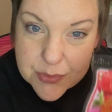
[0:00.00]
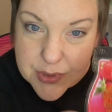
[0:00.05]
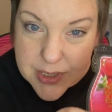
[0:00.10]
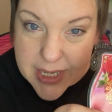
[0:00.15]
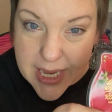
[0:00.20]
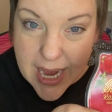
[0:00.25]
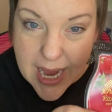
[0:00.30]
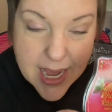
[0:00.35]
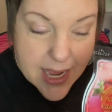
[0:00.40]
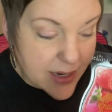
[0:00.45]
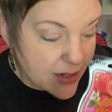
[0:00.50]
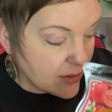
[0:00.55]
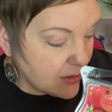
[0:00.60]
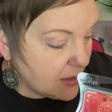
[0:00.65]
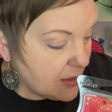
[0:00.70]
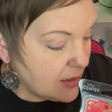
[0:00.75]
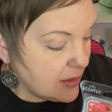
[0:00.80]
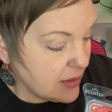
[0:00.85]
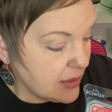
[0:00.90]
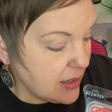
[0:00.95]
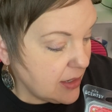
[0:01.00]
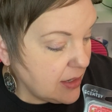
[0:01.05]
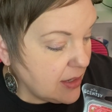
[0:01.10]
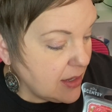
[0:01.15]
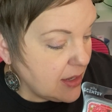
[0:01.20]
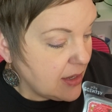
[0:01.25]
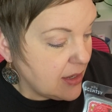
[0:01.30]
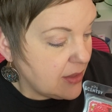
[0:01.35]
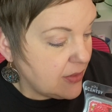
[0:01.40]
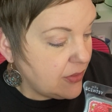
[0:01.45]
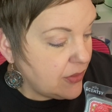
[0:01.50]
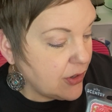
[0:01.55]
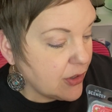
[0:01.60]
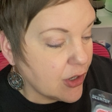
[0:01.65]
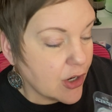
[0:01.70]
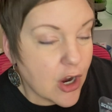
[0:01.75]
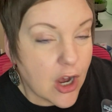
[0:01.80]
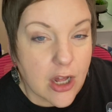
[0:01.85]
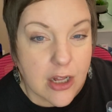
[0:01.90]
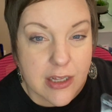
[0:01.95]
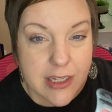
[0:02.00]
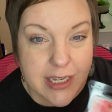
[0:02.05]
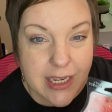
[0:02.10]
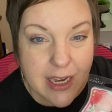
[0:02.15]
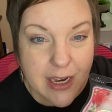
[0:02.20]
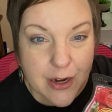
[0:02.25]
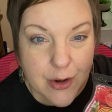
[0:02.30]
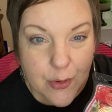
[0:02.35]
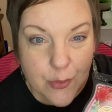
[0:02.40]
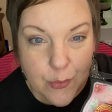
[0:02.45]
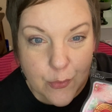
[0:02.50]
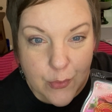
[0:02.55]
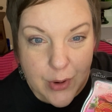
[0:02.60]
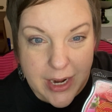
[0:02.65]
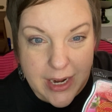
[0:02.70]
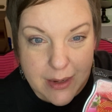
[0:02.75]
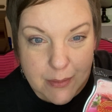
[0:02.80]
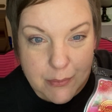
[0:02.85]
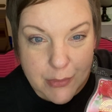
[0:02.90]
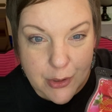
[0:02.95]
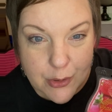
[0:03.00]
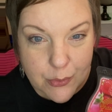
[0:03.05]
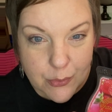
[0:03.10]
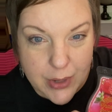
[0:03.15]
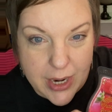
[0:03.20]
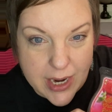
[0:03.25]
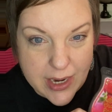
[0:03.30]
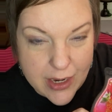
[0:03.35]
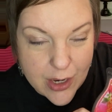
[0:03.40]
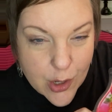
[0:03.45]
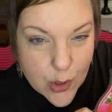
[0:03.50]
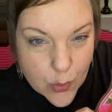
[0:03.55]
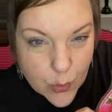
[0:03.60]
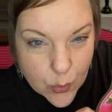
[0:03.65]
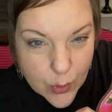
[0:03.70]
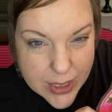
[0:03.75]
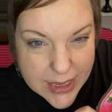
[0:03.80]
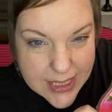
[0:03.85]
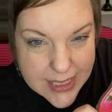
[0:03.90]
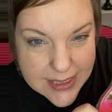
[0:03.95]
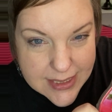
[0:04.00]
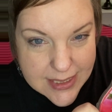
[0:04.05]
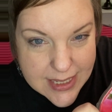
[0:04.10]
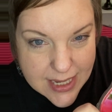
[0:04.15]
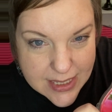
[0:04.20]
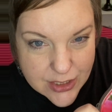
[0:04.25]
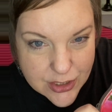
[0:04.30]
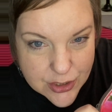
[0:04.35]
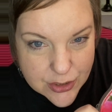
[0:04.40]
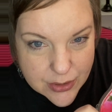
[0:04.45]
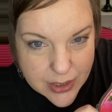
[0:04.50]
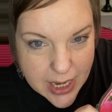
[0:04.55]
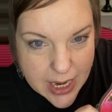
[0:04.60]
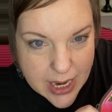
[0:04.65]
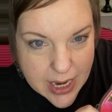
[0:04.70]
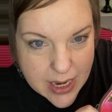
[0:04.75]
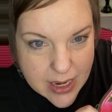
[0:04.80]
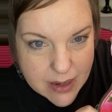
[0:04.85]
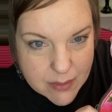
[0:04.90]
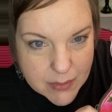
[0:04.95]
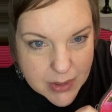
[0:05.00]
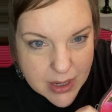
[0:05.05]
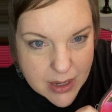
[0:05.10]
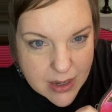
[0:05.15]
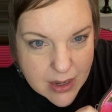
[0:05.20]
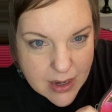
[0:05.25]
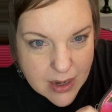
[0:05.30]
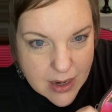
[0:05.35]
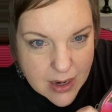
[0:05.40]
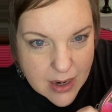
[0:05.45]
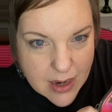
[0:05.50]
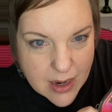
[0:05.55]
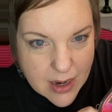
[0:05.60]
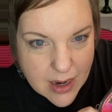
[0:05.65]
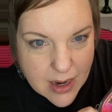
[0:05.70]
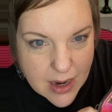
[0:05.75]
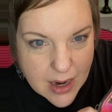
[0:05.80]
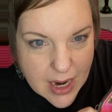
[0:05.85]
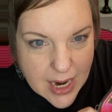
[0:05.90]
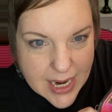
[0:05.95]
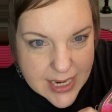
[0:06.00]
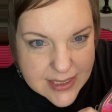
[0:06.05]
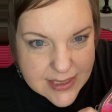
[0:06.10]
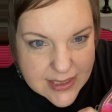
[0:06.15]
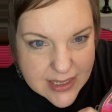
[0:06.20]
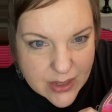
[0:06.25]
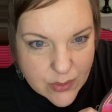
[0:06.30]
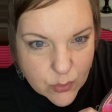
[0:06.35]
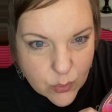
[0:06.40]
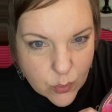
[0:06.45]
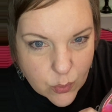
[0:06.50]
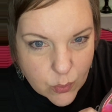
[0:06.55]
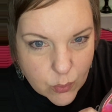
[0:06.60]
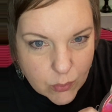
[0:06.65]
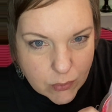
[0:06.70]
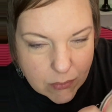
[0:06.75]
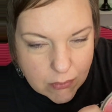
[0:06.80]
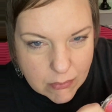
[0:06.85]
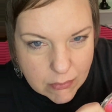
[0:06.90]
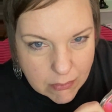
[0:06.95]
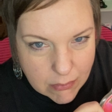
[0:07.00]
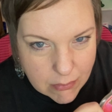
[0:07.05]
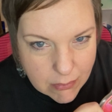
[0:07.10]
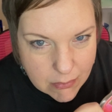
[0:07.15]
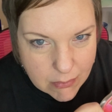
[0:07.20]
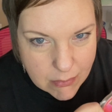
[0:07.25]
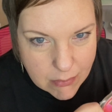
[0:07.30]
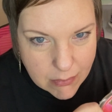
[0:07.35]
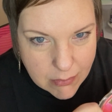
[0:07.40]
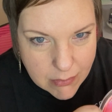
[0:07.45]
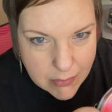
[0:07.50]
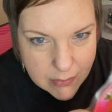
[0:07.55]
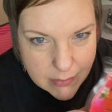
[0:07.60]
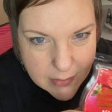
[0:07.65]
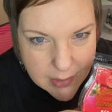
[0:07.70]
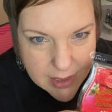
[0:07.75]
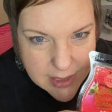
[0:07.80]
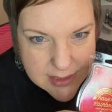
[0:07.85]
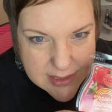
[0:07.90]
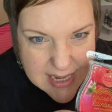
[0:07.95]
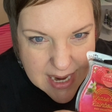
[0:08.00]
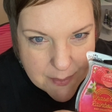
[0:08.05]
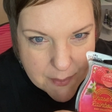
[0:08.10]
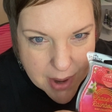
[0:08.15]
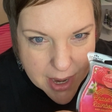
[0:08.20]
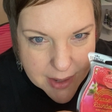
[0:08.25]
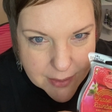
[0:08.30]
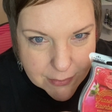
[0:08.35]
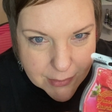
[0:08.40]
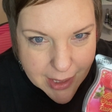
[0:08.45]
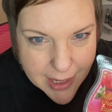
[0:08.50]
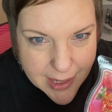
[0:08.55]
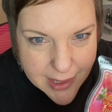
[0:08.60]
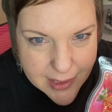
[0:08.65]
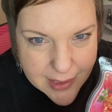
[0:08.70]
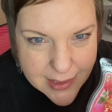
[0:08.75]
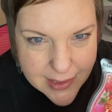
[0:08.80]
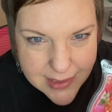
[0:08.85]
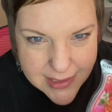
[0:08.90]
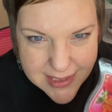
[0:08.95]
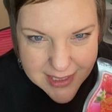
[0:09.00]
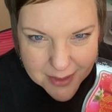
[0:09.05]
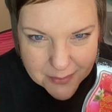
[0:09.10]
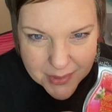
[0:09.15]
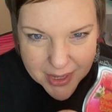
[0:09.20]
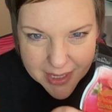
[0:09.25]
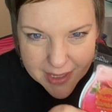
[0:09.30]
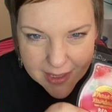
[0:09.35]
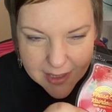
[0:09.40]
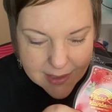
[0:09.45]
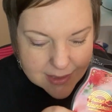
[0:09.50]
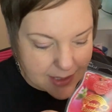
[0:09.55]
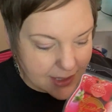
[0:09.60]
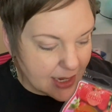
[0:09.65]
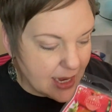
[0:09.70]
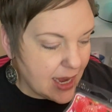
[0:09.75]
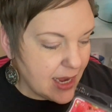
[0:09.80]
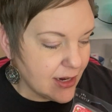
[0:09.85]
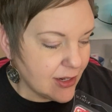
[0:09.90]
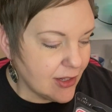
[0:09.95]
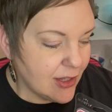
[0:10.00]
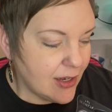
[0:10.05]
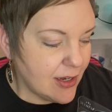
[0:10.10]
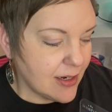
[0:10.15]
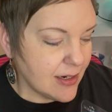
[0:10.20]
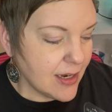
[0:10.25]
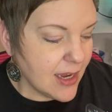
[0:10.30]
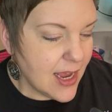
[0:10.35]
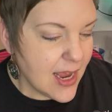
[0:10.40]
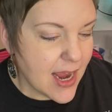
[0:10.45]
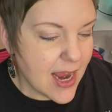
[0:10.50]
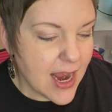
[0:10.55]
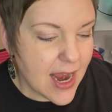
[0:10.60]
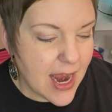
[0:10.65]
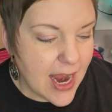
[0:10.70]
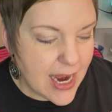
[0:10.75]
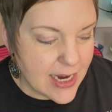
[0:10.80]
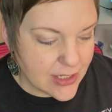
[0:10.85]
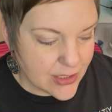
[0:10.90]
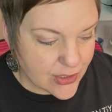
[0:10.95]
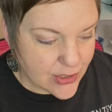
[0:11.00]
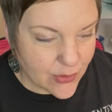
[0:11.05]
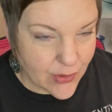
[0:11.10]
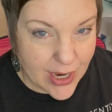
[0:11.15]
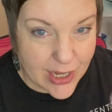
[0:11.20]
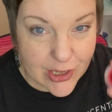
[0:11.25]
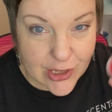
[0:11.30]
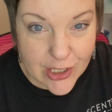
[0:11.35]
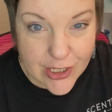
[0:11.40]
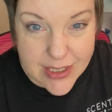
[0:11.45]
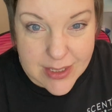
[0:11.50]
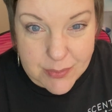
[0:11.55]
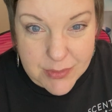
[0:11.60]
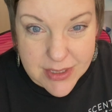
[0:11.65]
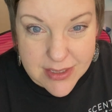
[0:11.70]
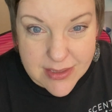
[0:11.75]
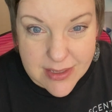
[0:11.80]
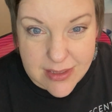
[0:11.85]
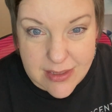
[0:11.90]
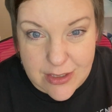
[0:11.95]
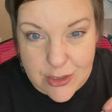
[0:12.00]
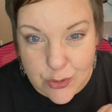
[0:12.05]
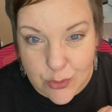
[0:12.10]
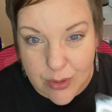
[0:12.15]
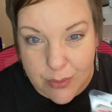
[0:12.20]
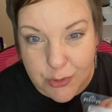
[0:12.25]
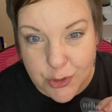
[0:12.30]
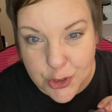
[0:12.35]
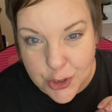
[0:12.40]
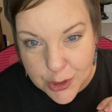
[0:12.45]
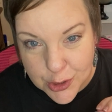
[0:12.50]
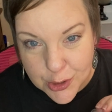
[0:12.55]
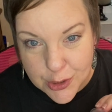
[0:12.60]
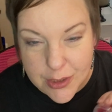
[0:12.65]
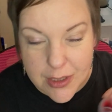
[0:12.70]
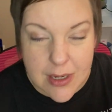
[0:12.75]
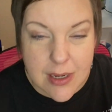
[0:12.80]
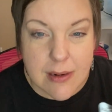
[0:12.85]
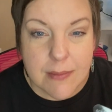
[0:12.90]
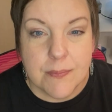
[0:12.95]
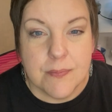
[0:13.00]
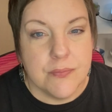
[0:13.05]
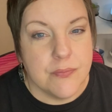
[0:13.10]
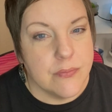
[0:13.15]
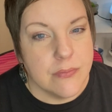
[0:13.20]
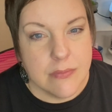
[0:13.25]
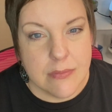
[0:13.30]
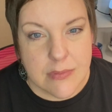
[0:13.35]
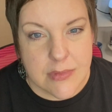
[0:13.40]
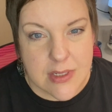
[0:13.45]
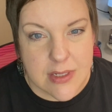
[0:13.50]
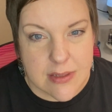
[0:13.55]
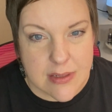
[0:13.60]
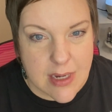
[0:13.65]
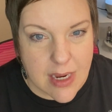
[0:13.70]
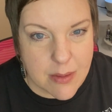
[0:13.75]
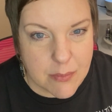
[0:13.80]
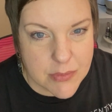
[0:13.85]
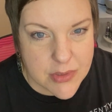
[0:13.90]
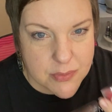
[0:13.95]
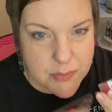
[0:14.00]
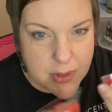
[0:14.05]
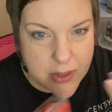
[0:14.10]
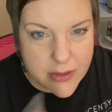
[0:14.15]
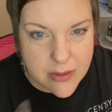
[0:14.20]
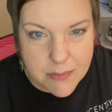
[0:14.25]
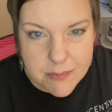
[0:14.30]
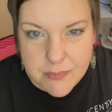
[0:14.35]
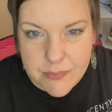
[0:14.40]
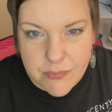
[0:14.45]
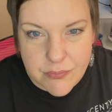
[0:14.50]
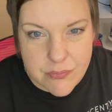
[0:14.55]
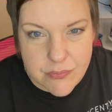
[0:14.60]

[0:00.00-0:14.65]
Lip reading: the catalog. They're calling it Rainbow Red. When this tester came, I said, is that my red? Did I make it in the catalog? And so I looked up the scent description, looked, it's the same, smelled them.